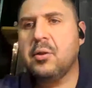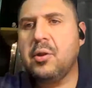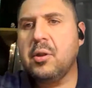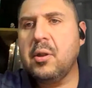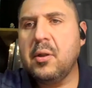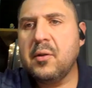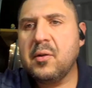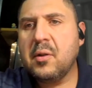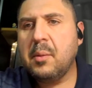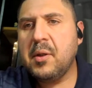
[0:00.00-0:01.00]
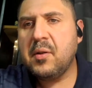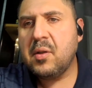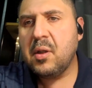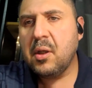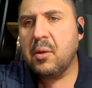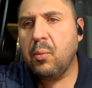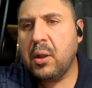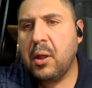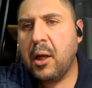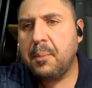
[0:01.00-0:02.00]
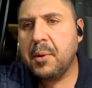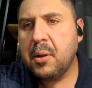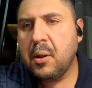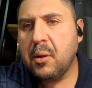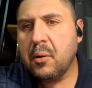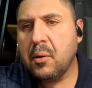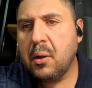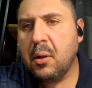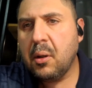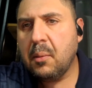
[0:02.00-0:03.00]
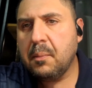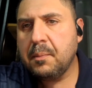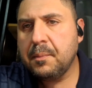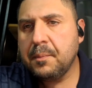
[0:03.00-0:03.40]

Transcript: Jeez. Let me see what happened here. Let